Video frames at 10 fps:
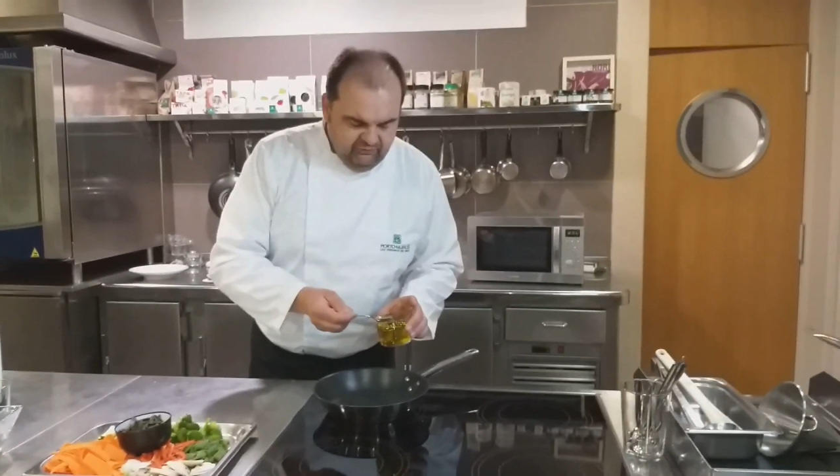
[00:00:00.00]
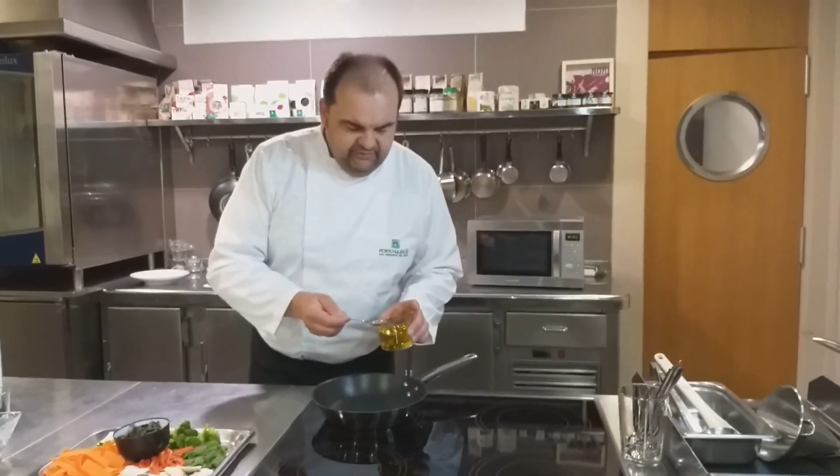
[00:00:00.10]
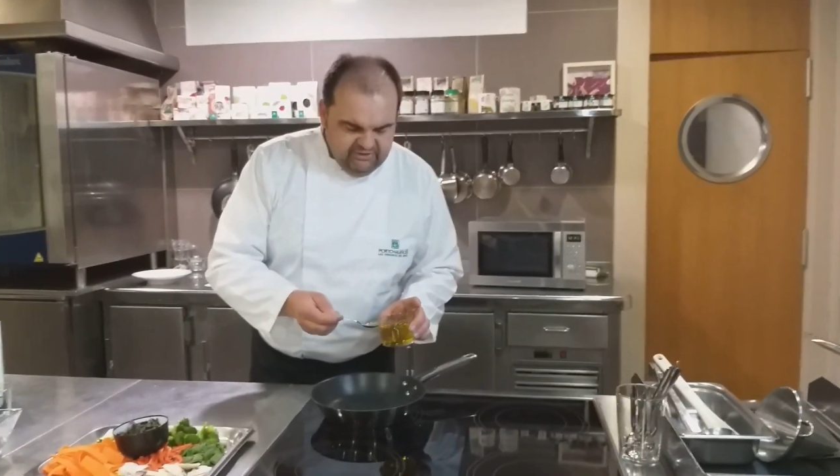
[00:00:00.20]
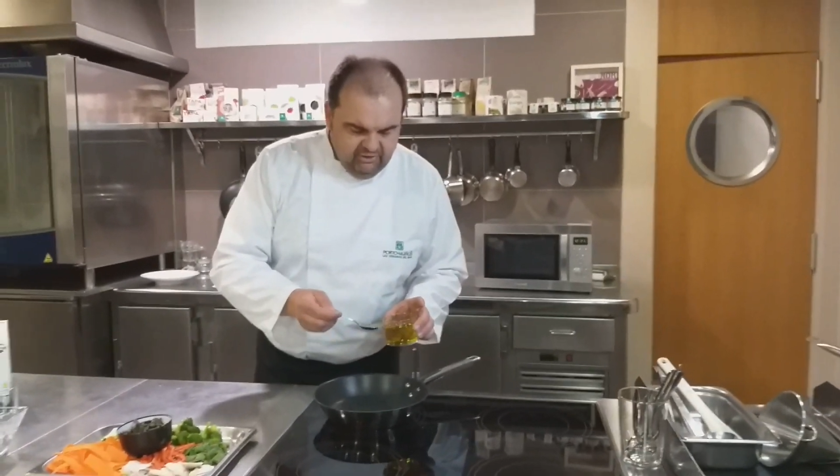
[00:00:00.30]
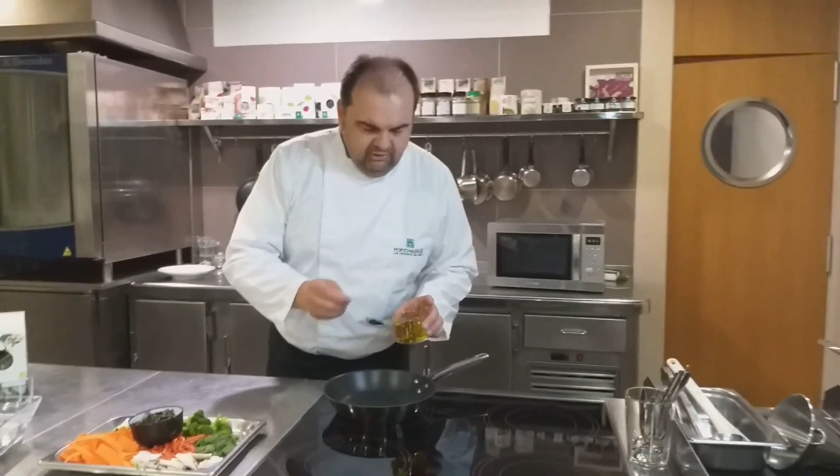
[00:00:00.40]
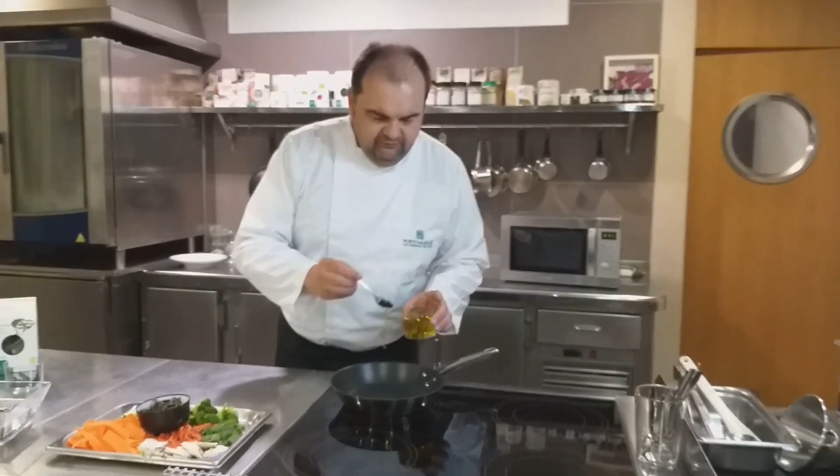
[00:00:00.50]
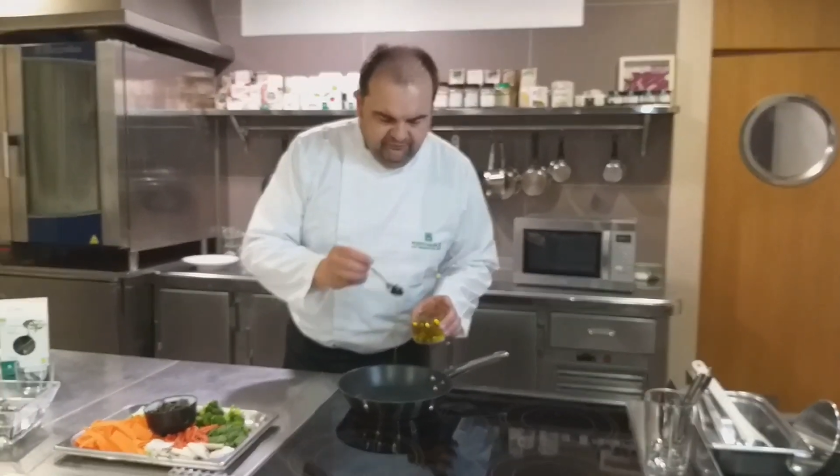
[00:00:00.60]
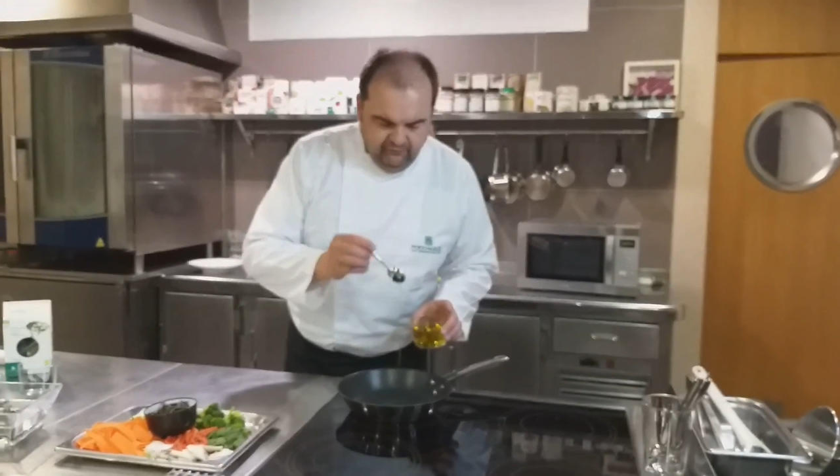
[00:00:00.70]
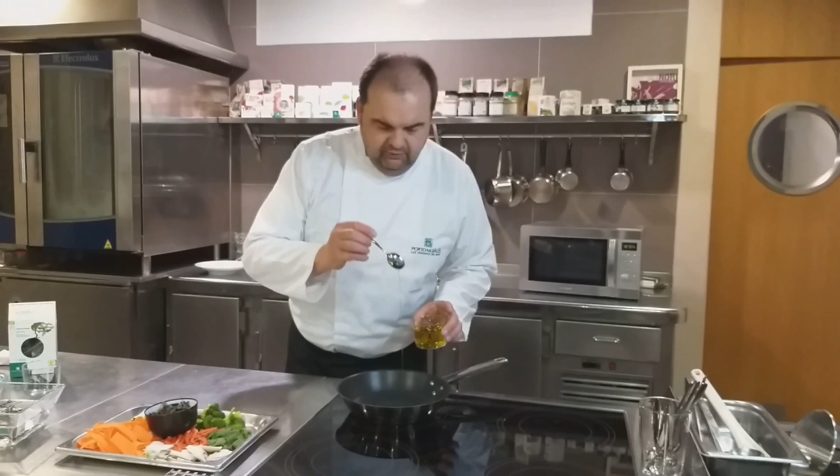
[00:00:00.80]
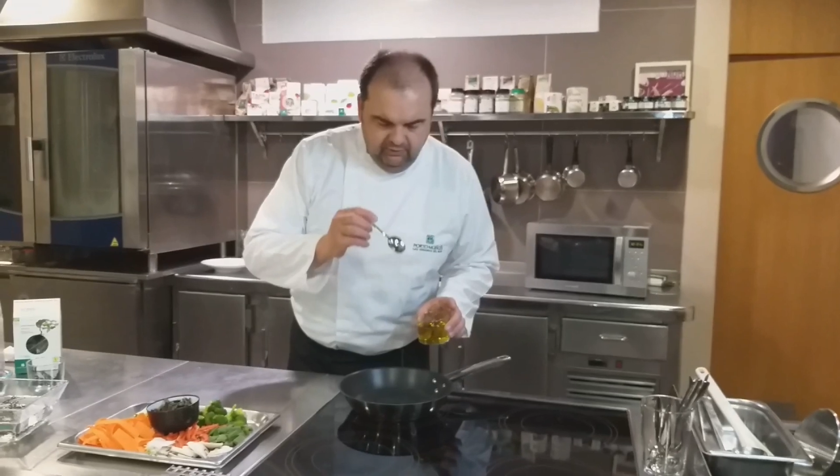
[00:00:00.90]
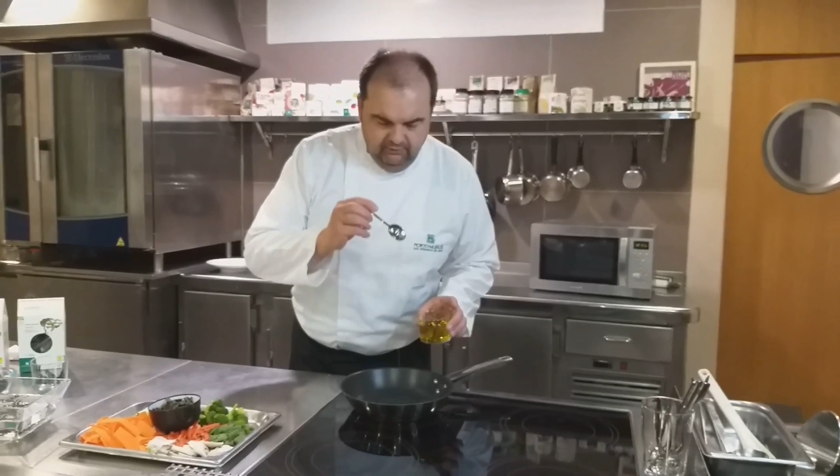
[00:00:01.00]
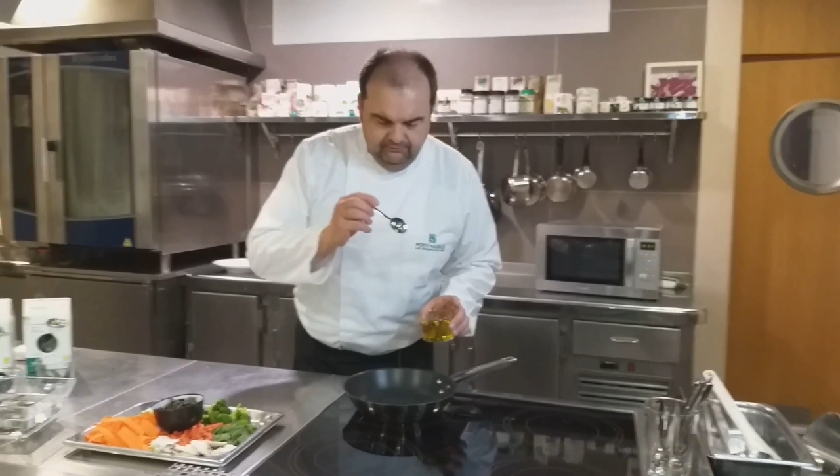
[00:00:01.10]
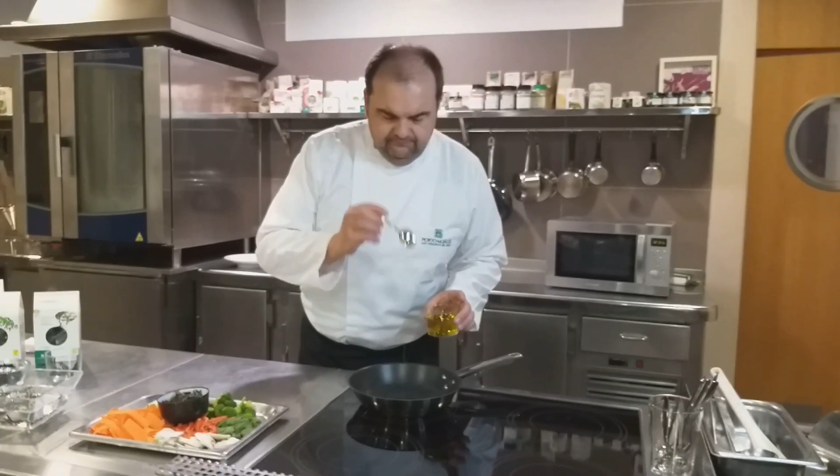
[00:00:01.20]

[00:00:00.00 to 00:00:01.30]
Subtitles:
virgin olive oil.